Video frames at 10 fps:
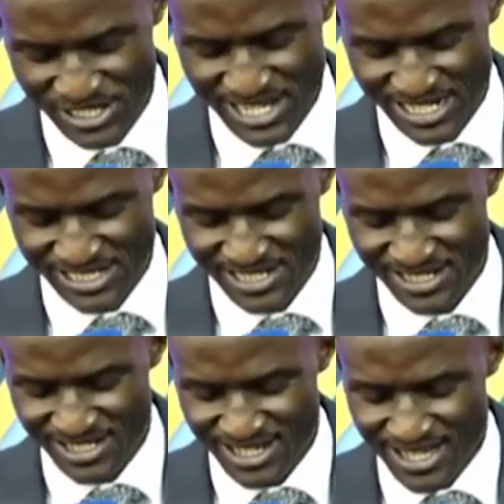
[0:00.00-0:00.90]
his heart
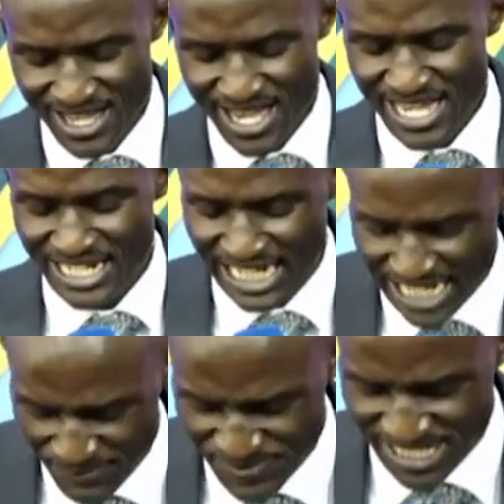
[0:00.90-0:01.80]
and
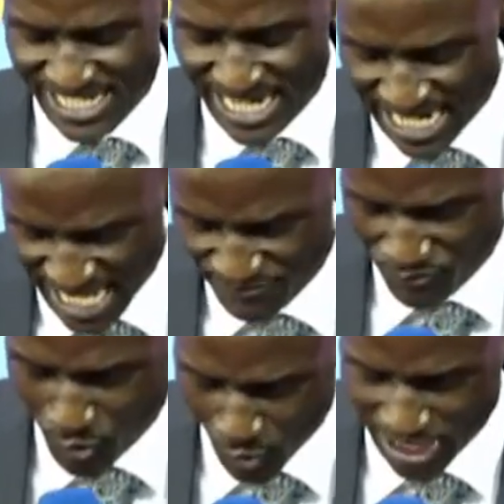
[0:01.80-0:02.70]
lives in a life
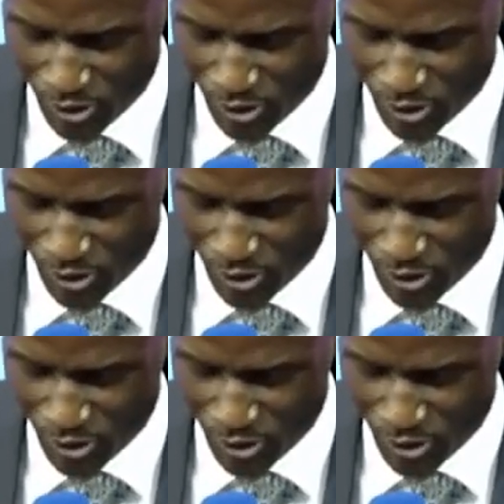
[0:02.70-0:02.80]
wholly